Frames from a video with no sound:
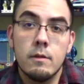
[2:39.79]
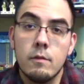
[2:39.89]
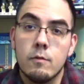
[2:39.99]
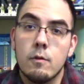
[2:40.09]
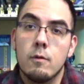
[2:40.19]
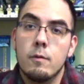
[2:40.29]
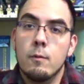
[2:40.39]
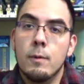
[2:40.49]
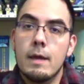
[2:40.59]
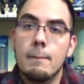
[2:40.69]
So
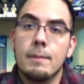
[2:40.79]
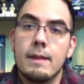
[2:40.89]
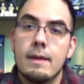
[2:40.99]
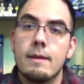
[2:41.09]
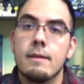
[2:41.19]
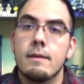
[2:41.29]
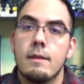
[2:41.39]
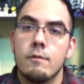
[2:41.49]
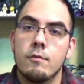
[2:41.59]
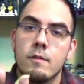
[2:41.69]
the way I play
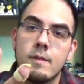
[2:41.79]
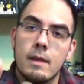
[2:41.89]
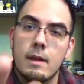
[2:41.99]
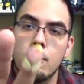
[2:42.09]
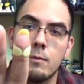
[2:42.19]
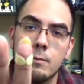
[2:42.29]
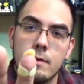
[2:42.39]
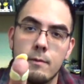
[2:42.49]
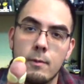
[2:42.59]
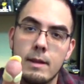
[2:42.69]
is just like I would
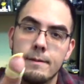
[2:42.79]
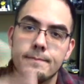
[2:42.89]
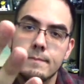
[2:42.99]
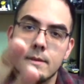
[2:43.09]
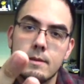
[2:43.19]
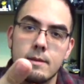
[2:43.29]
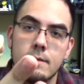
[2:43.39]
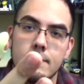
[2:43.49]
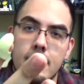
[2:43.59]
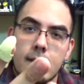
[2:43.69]
with a vihuela,
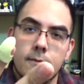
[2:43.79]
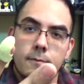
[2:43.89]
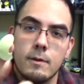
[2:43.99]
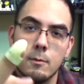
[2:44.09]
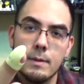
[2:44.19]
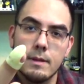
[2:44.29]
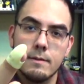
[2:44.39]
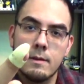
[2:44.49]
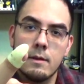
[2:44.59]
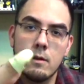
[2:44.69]
is I have a finger
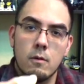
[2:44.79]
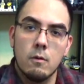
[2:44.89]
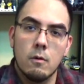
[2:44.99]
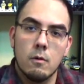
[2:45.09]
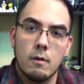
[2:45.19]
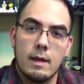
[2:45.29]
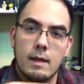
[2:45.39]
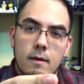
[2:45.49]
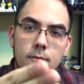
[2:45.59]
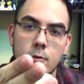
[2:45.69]
pick or I
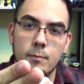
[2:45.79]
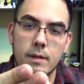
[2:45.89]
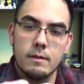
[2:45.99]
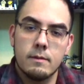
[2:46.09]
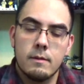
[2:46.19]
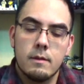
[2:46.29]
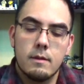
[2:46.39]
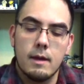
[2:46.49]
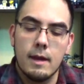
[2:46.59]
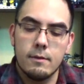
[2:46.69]
have no pick.
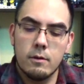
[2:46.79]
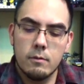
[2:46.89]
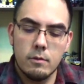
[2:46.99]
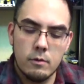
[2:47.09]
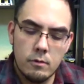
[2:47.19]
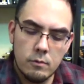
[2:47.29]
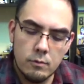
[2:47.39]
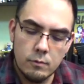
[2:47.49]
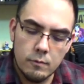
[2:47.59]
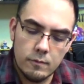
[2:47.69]
I don't
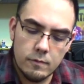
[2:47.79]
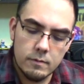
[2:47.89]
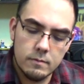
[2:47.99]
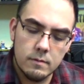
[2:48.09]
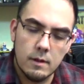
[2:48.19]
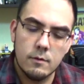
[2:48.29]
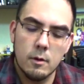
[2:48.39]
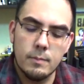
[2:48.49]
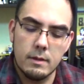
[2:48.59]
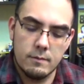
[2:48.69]
use
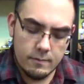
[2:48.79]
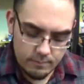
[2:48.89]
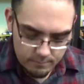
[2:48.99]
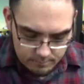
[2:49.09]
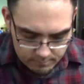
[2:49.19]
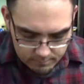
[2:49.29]
guitar picks.